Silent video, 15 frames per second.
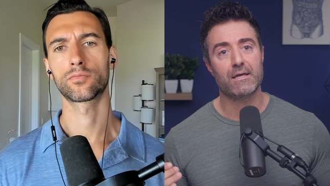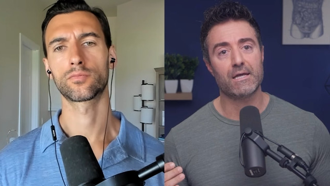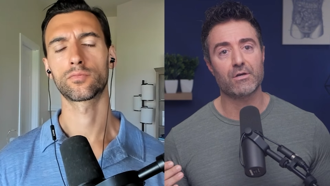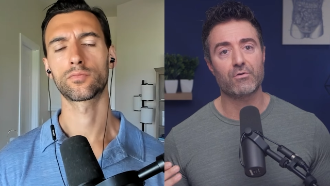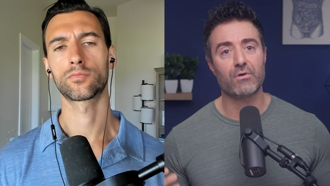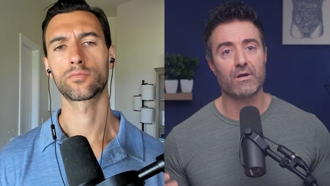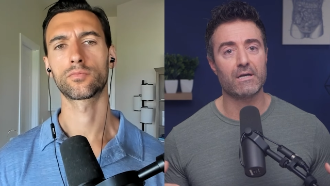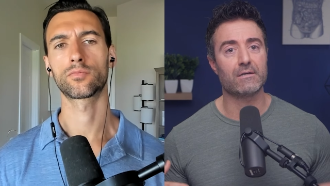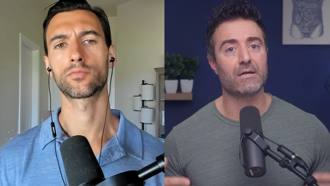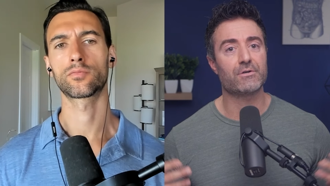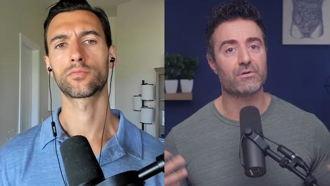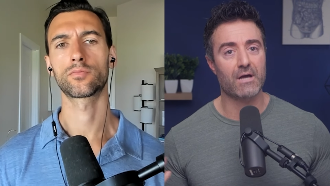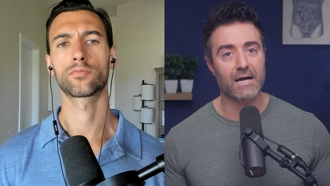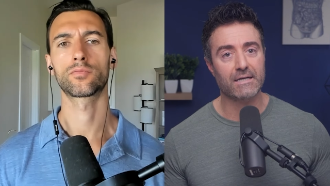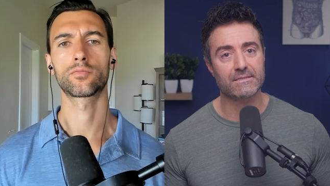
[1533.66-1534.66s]
Speaker 1: and creating
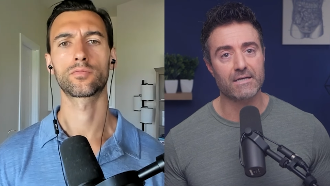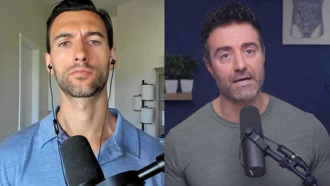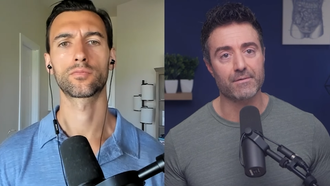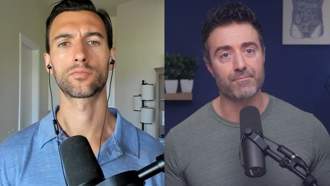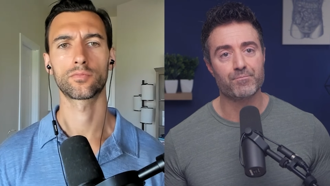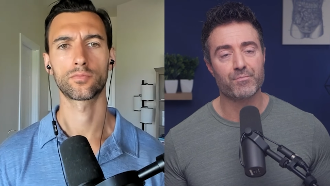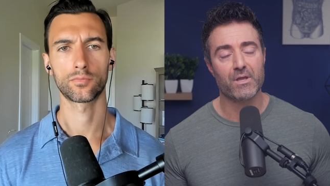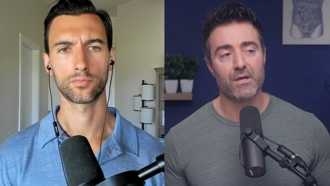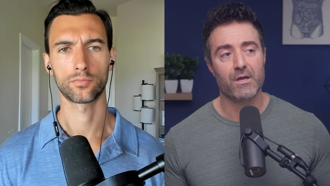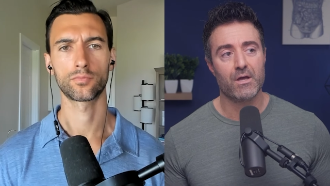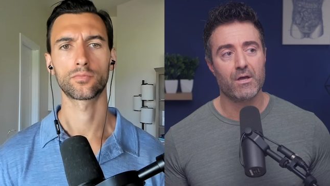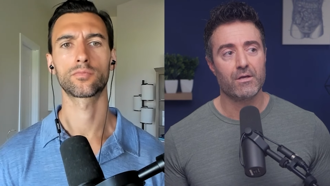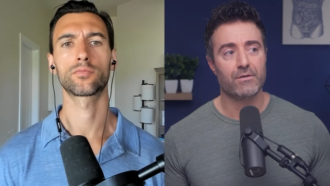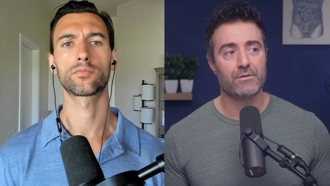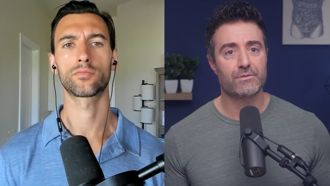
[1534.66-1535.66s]
nitric oxide.
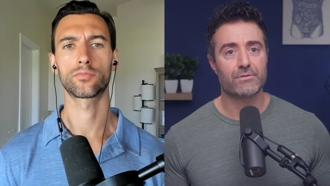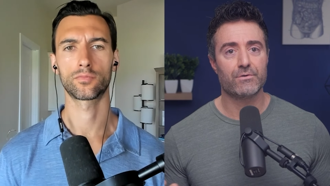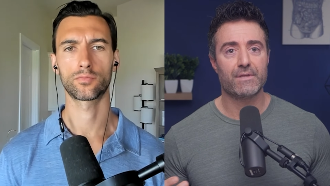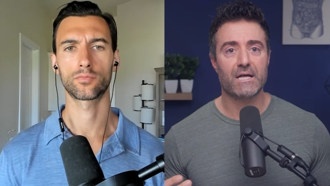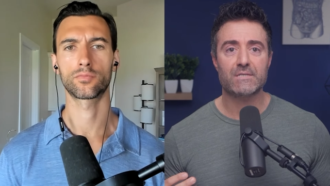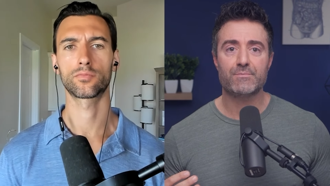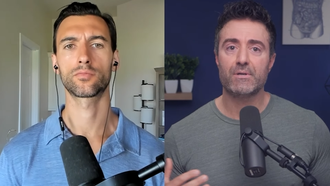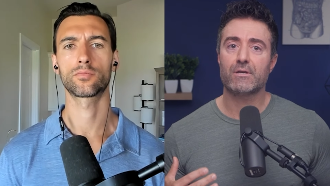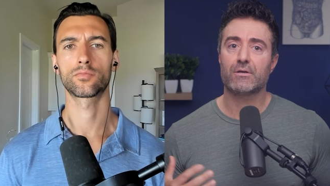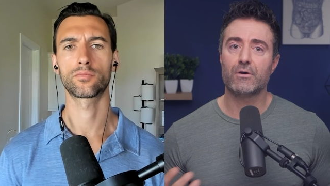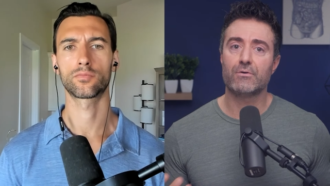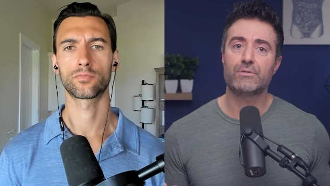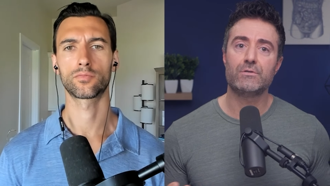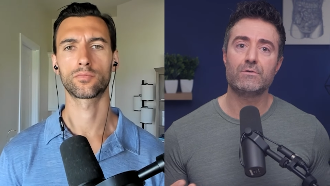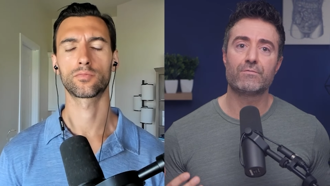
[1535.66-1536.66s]
So that's mm-hmm. been a
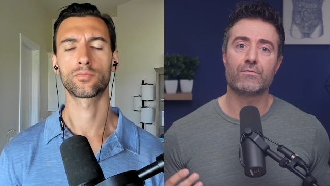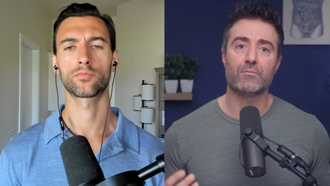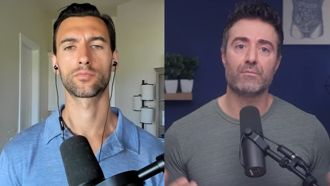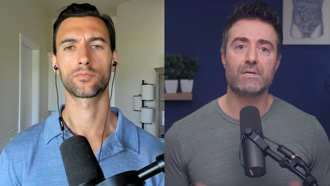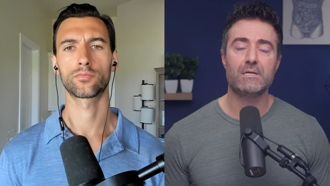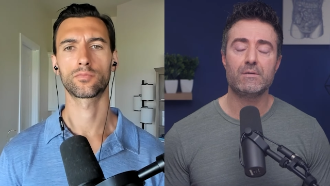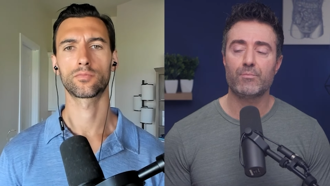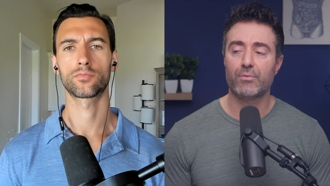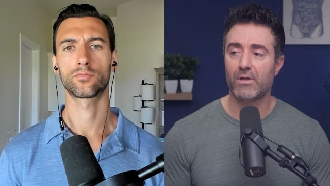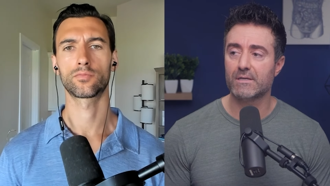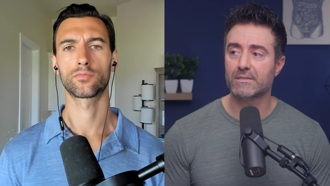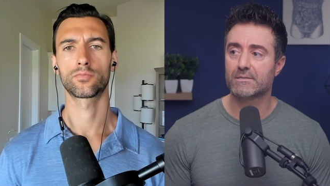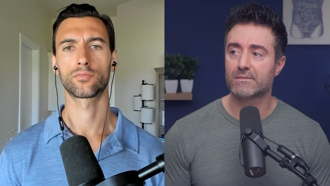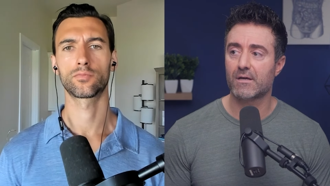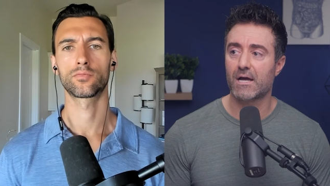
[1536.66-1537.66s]
go to for me.
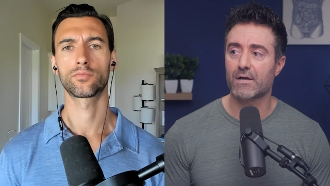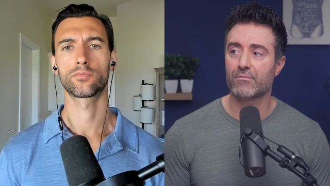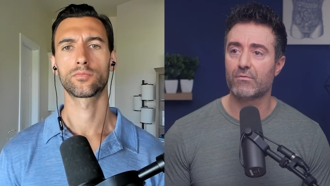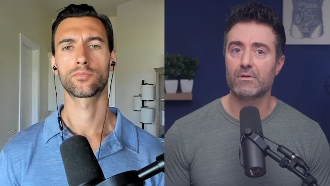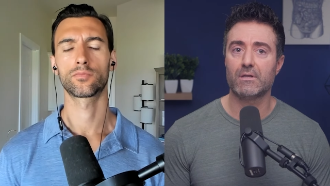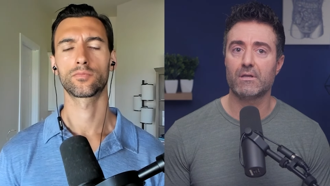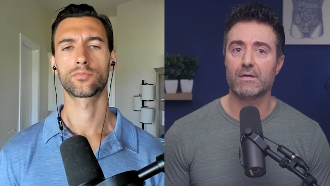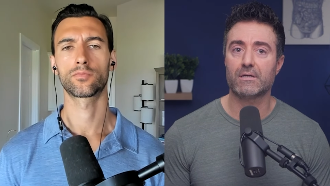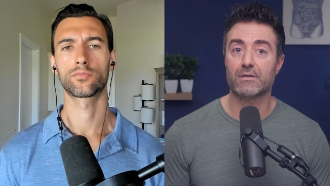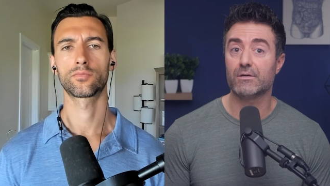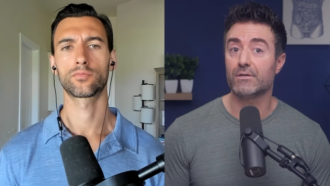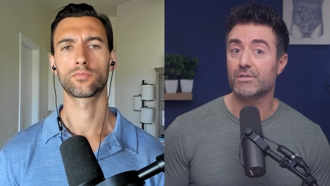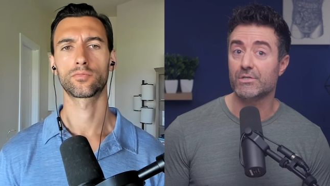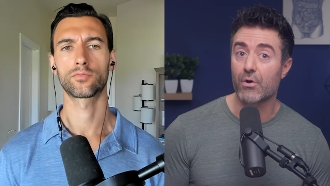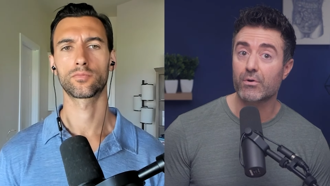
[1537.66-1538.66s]
Plus, I really like a
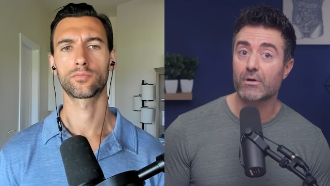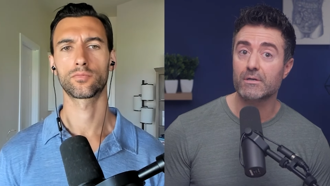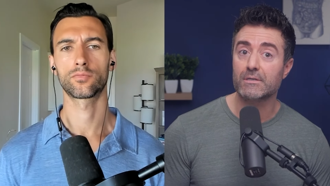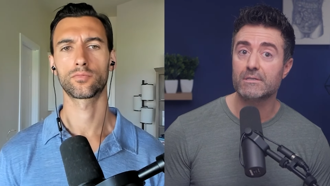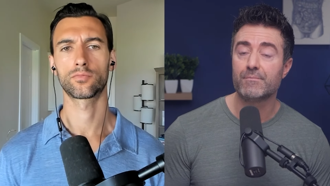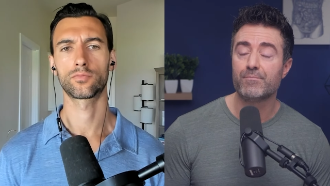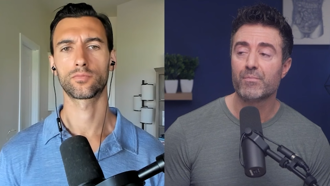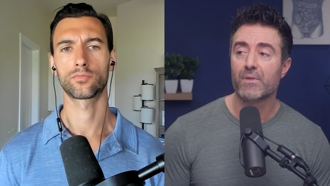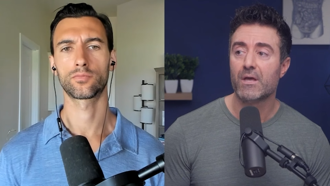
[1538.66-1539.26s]
good yogurt.